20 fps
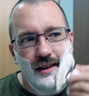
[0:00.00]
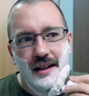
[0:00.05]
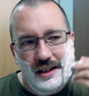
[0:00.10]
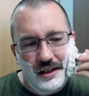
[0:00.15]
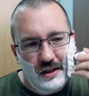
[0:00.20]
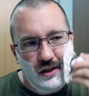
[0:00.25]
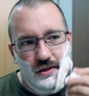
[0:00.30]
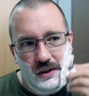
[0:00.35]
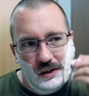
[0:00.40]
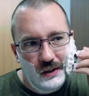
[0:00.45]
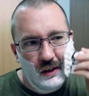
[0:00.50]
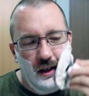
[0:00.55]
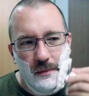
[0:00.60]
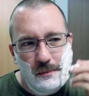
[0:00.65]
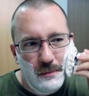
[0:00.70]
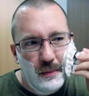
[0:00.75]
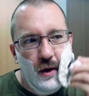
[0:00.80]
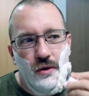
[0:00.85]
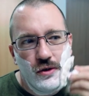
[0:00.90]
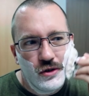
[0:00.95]
that Stirling
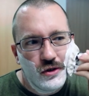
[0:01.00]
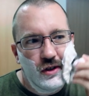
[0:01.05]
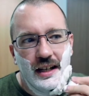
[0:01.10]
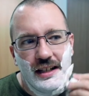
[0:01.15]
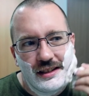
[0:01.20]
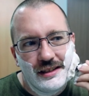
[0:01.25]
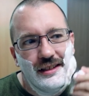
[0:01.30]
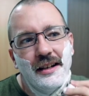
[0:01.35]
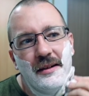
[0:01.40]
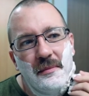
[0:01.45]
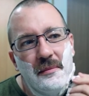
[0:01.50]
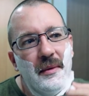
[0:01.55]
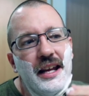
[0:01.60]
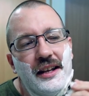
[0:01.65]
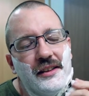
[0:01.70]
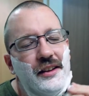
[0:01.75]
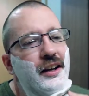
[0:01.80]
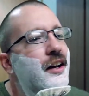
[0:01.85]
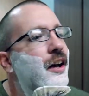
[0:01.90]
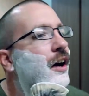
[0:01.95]
Boat Drinks didn't
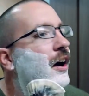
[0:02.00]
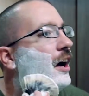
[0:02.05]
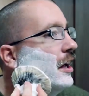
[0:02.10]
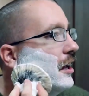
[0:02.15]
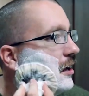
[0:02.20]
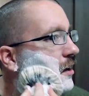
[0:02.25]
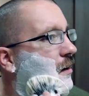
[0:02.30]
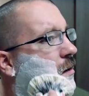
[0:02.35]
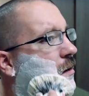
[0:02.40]
make the cut,